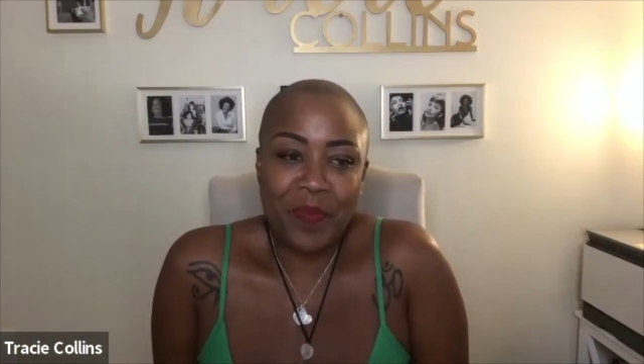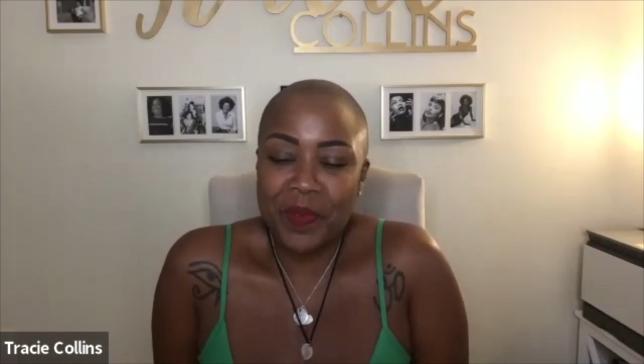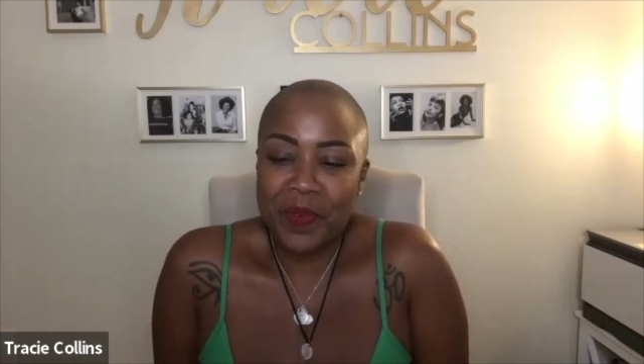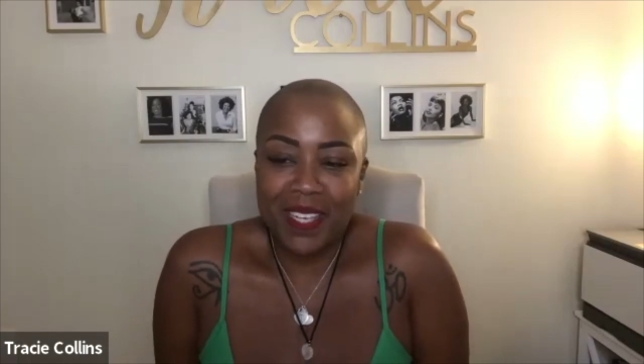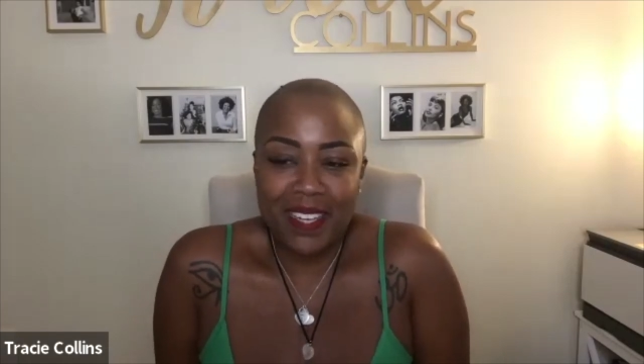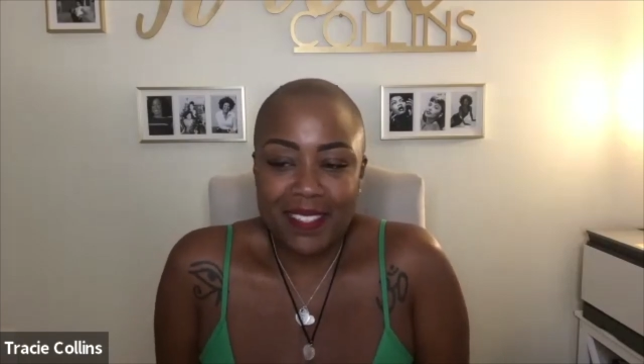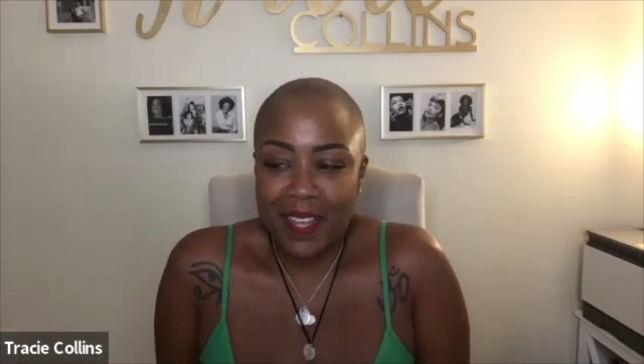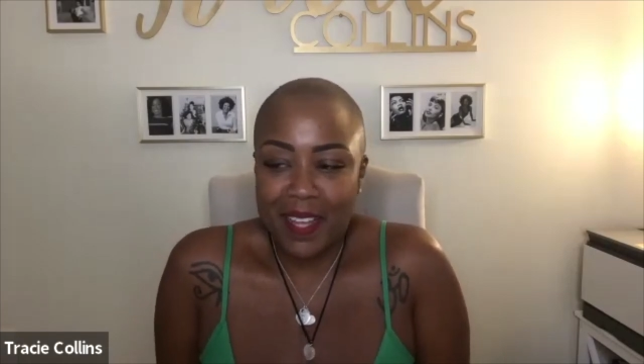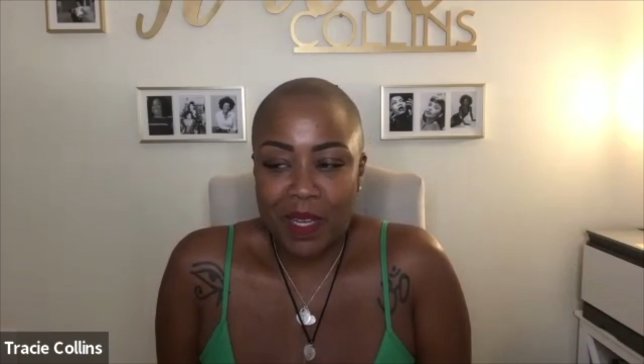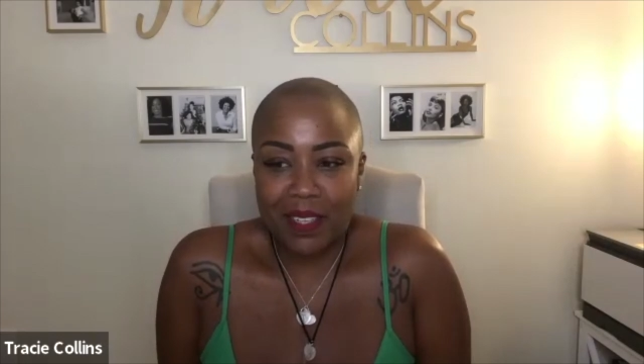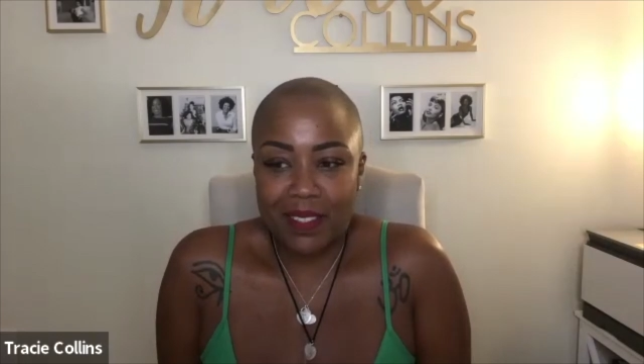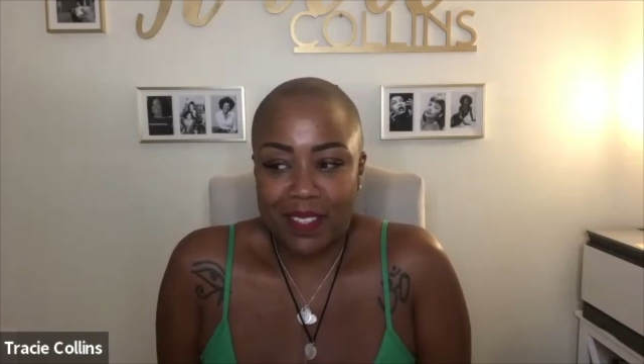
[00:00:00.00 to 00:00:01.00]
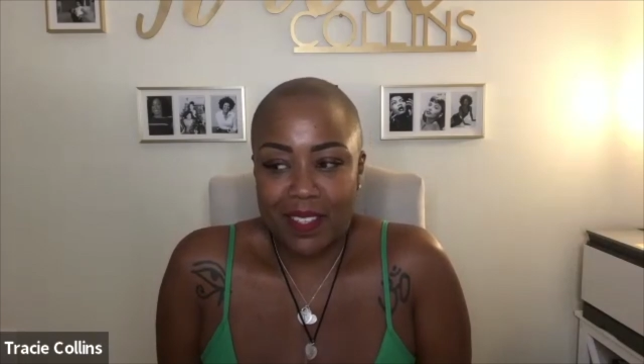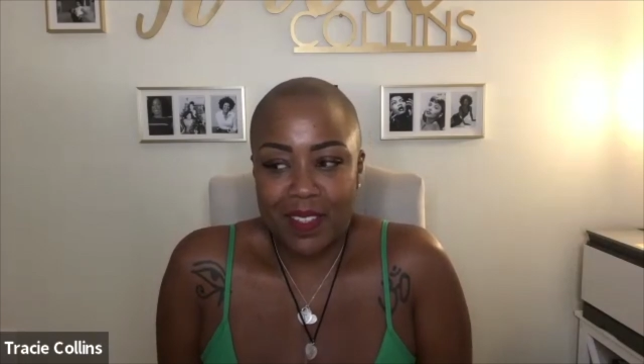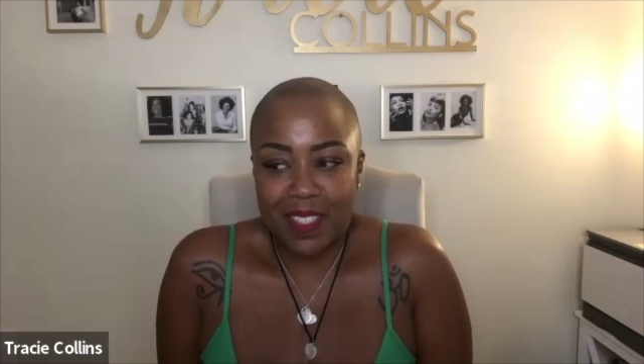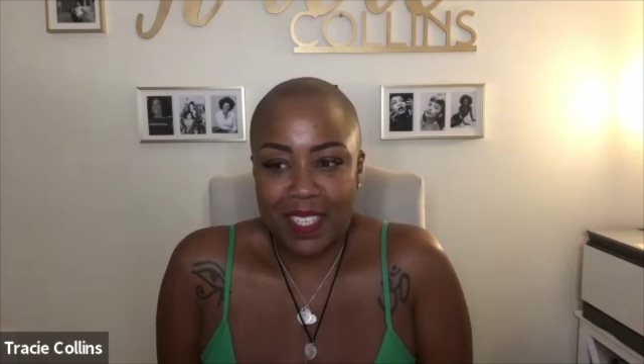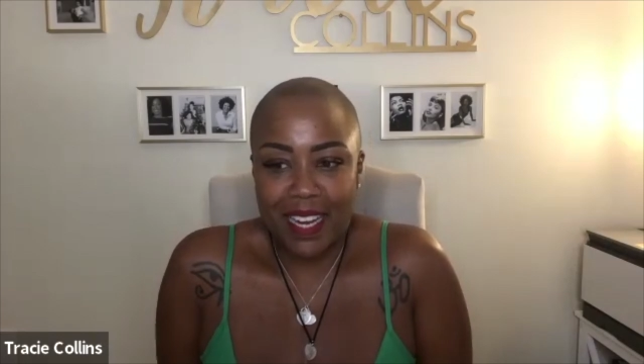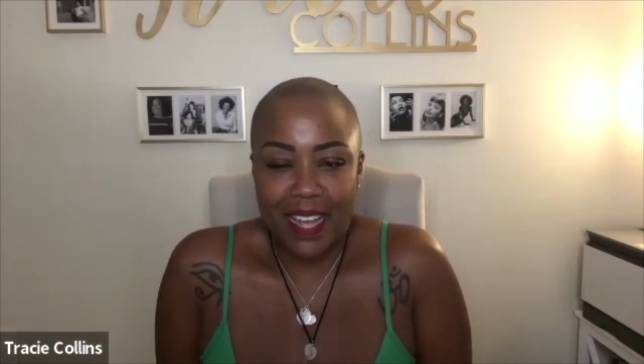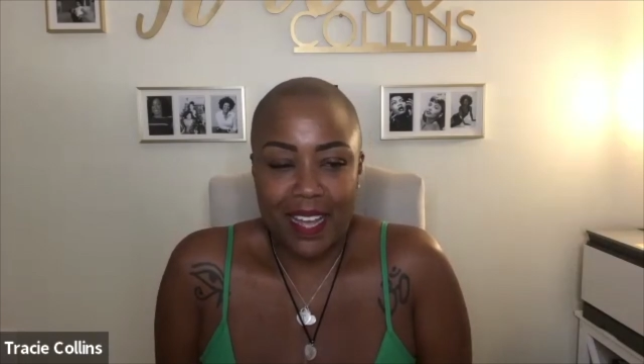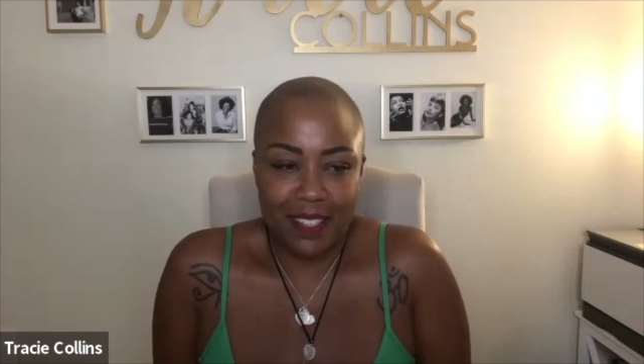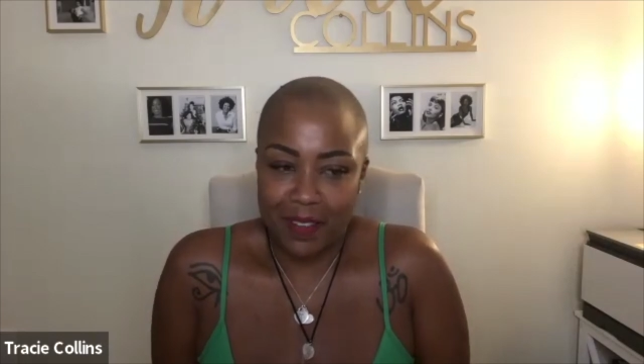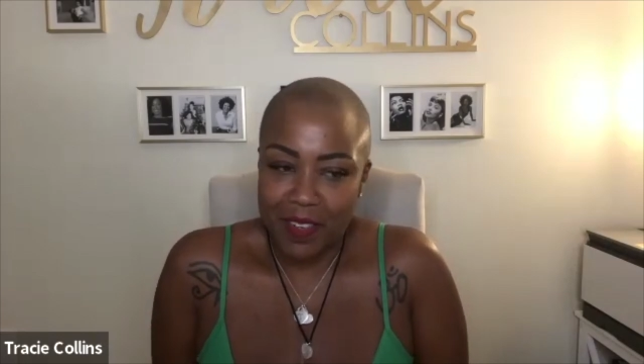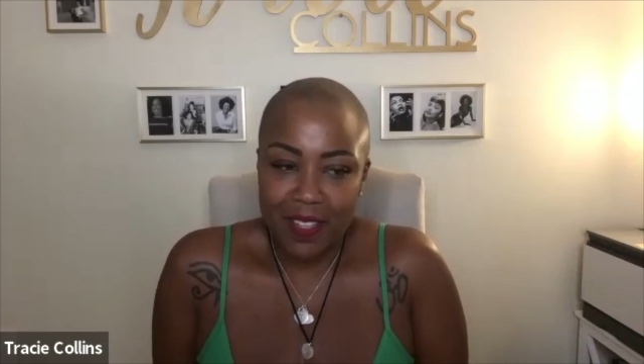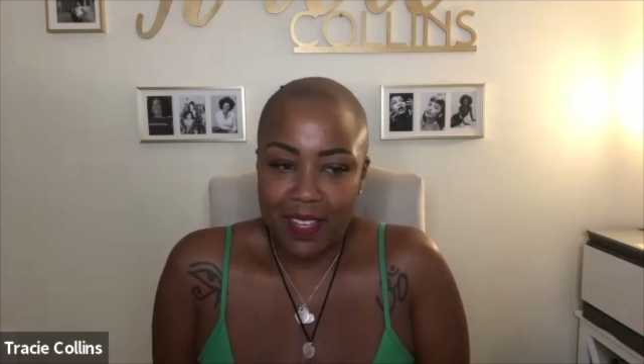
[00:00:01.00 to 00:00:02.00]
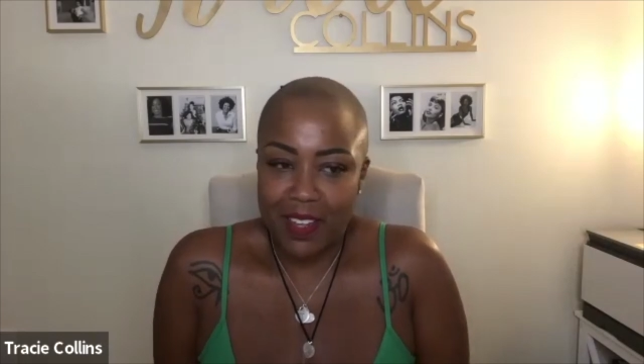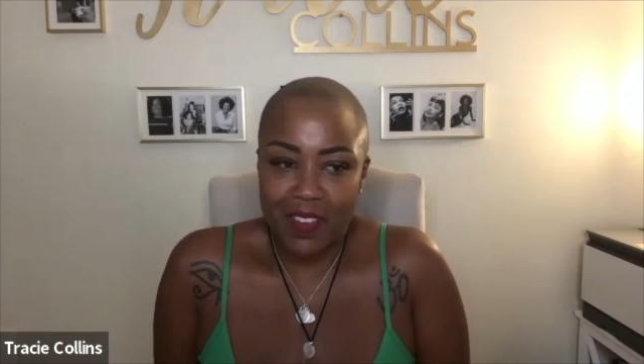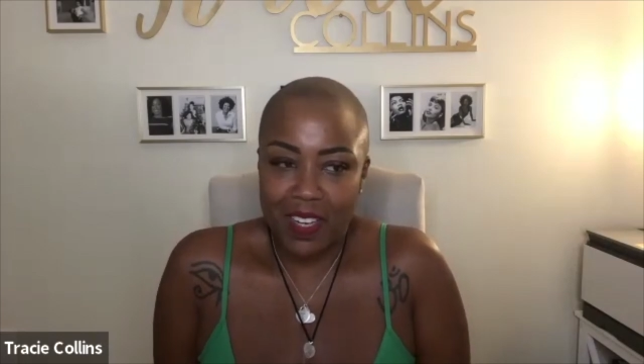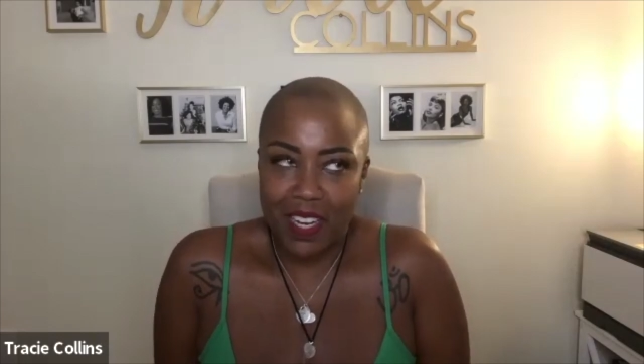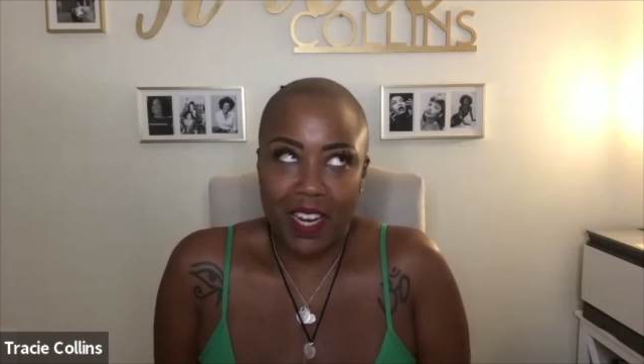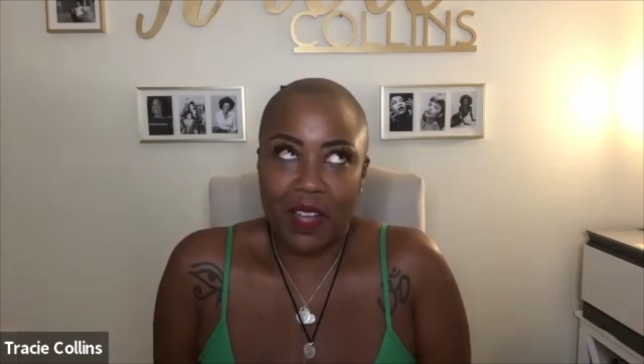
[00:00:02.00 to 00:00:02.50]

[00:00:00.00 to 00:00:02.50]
when they say Mexico City has everything you need,